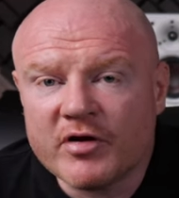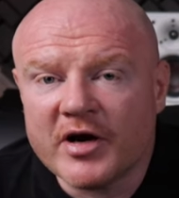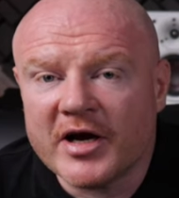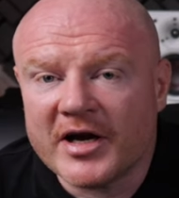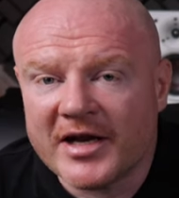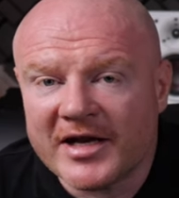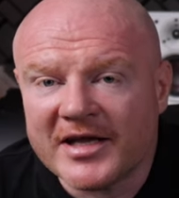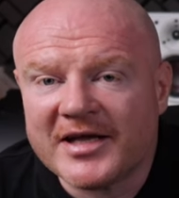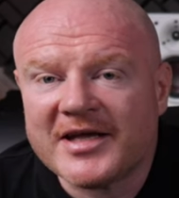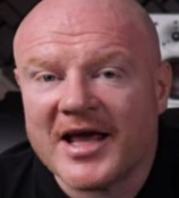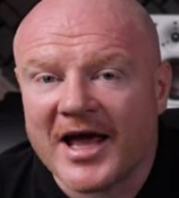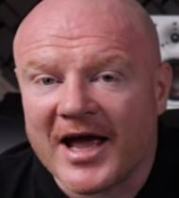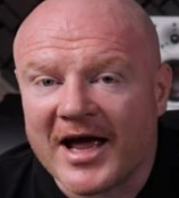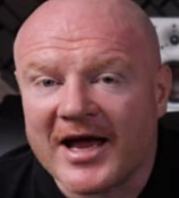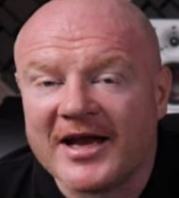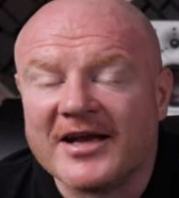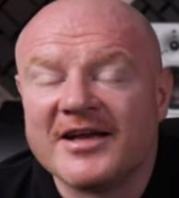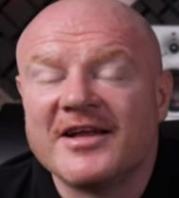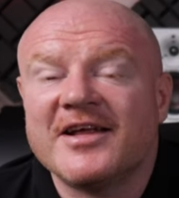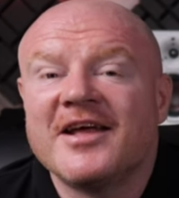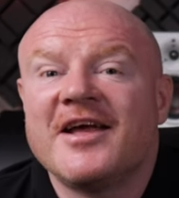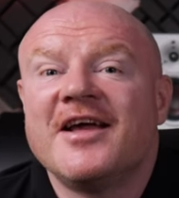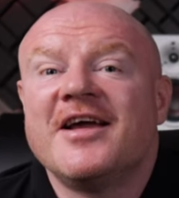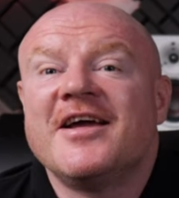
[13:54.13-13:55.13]
really
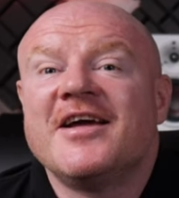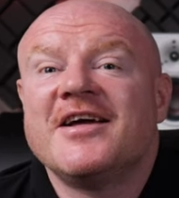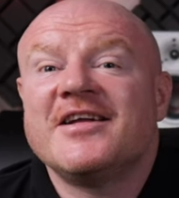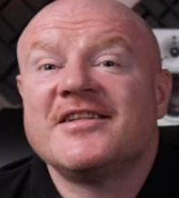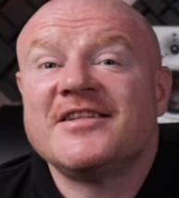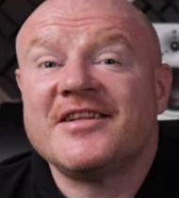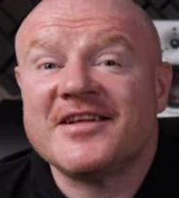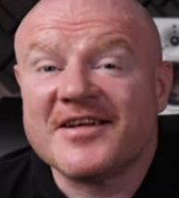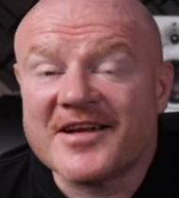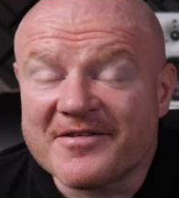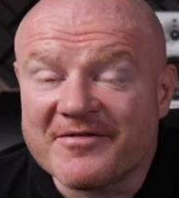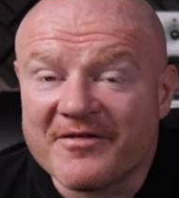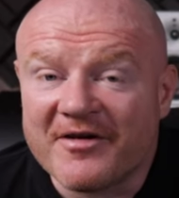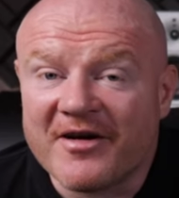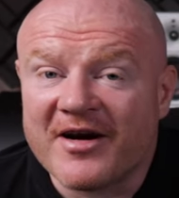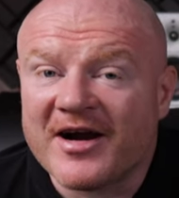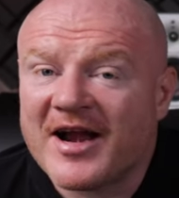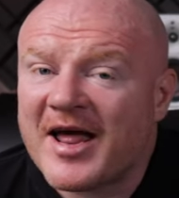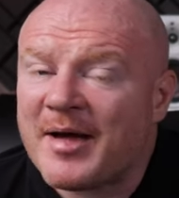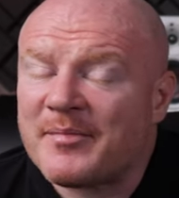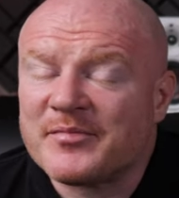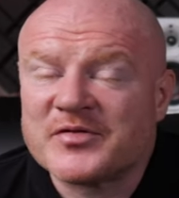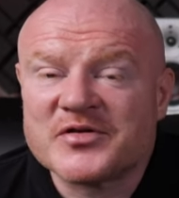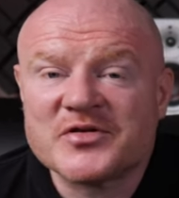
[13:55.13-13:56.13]
can deliver
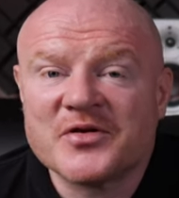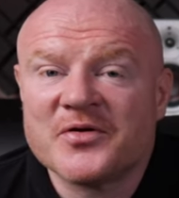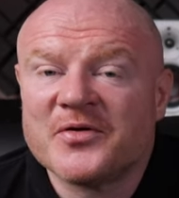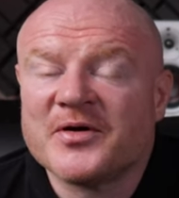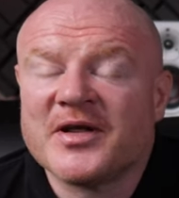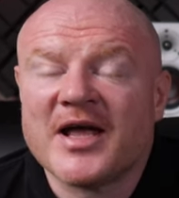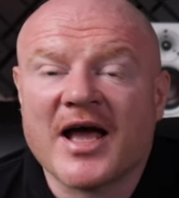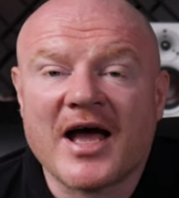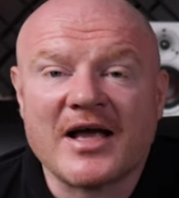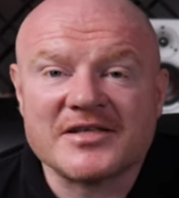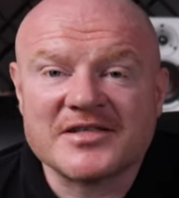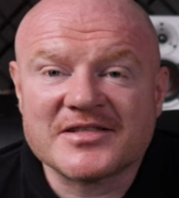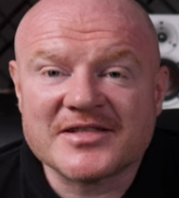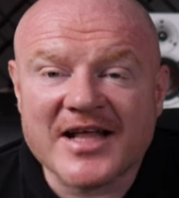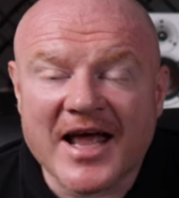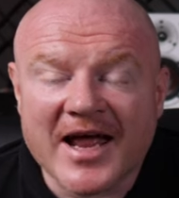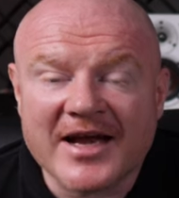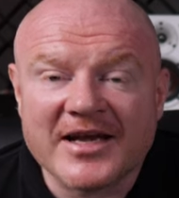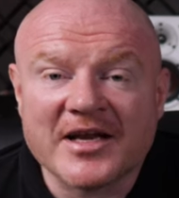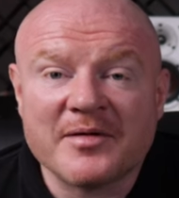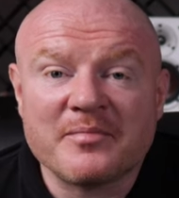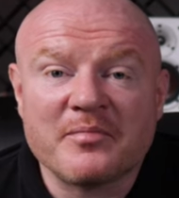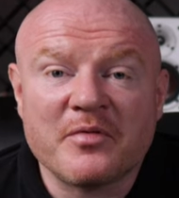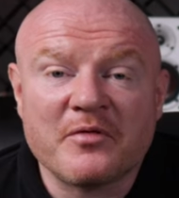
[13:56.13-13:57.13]
an absolutely
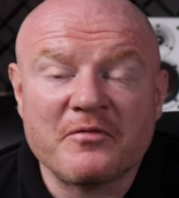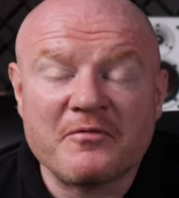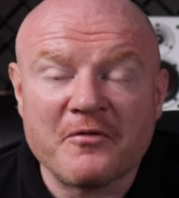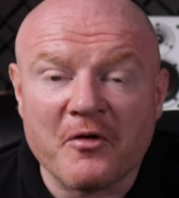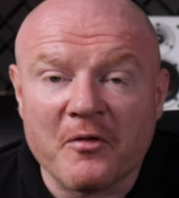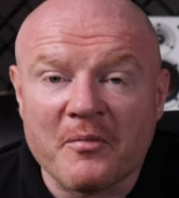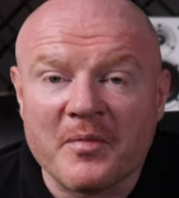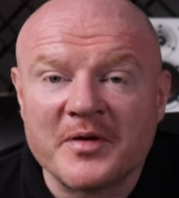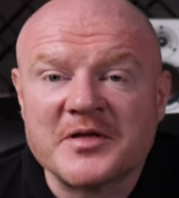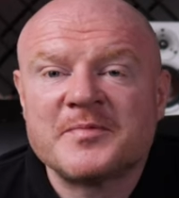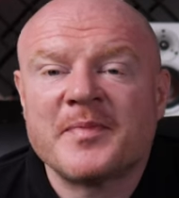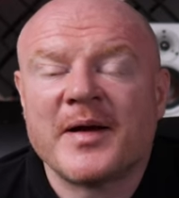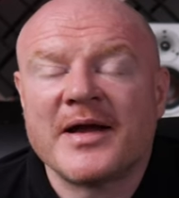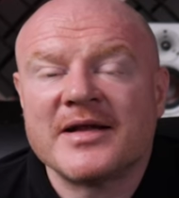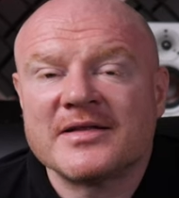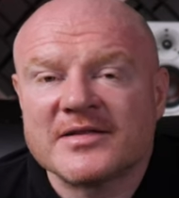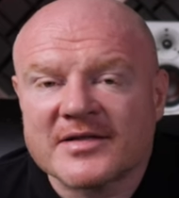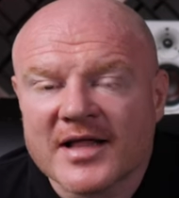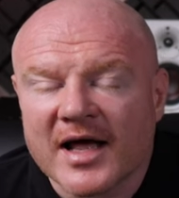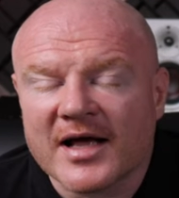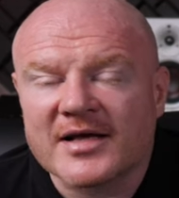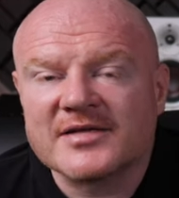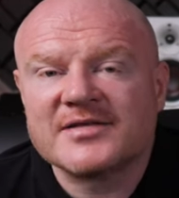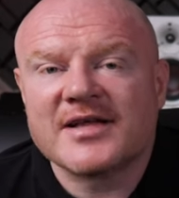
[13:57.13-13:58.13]
outstanding performance, but
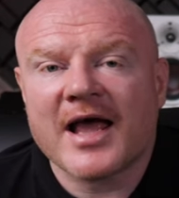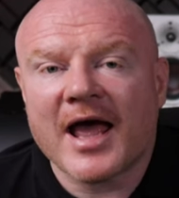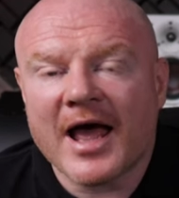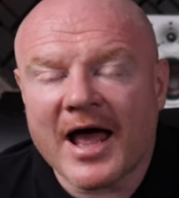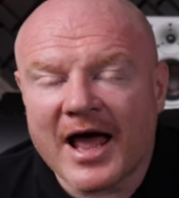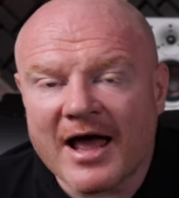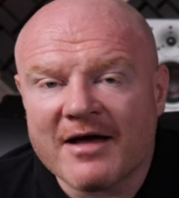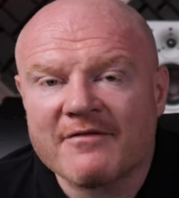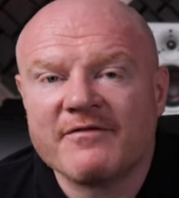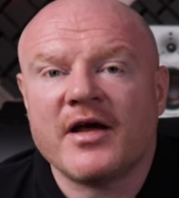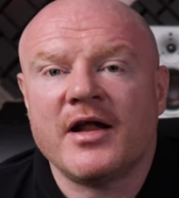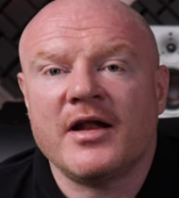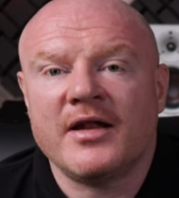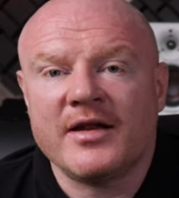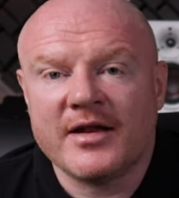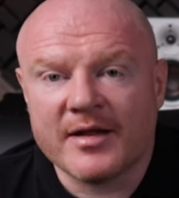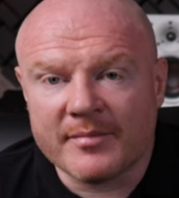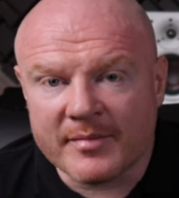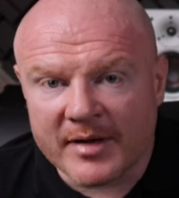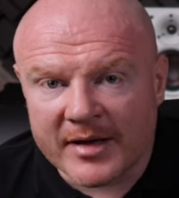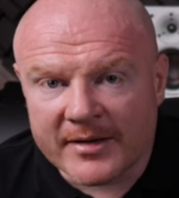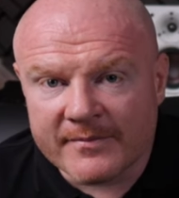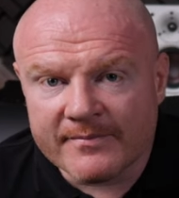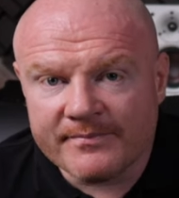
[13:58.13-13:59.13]
it does have a
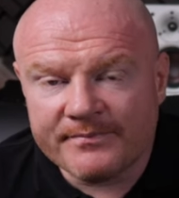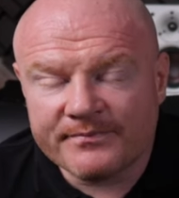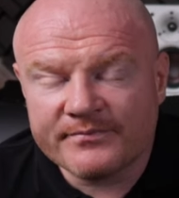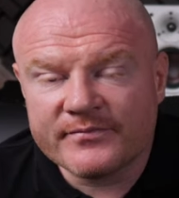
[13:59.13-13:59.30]
limit.